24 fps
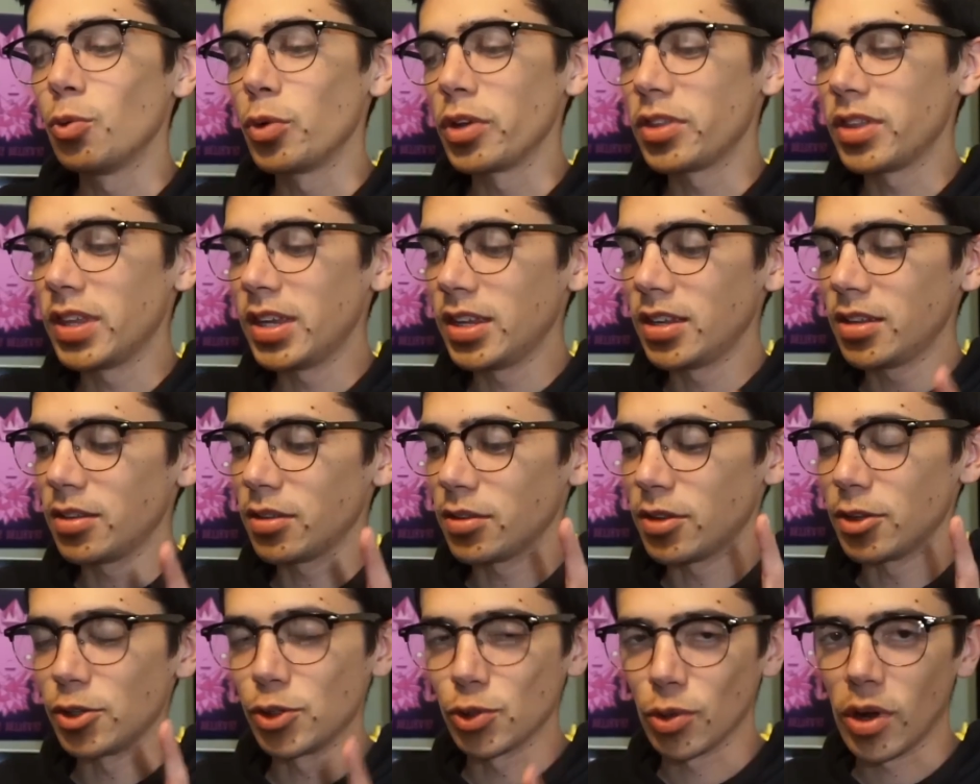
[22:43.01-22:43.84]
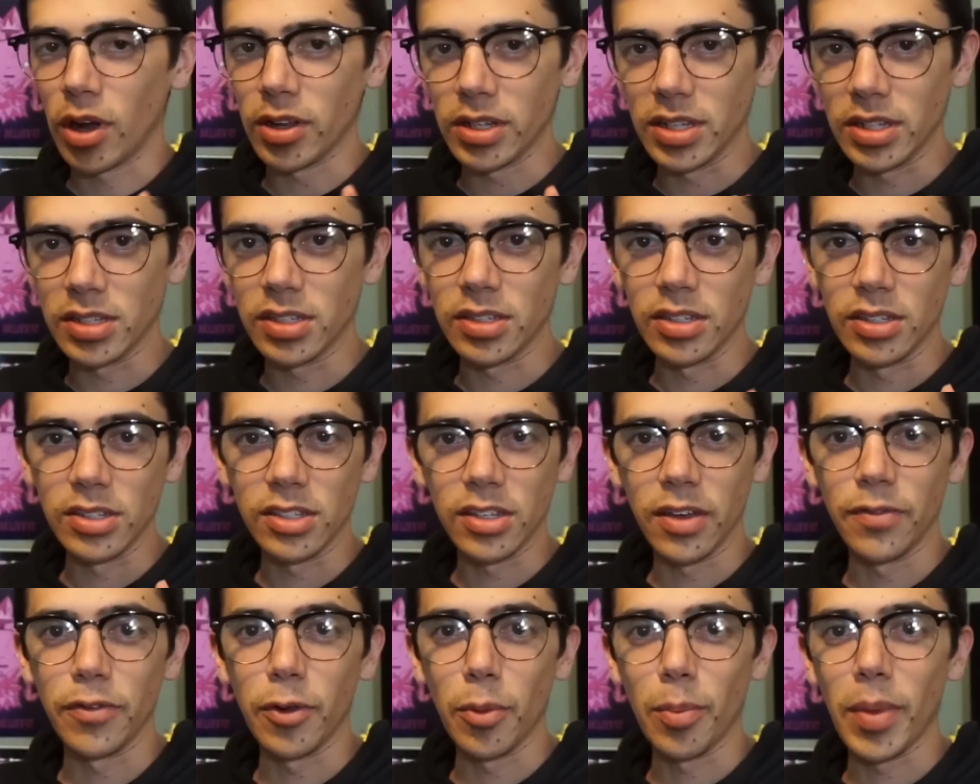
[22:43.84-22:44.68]
within the draw distance
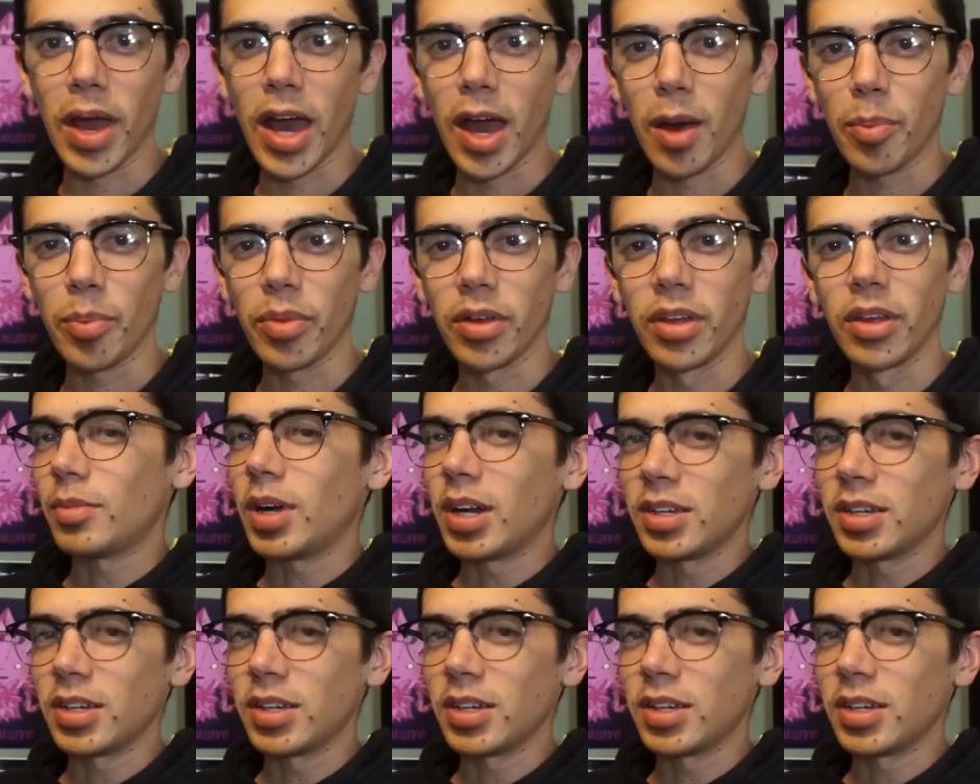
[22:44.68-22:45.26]
of your map.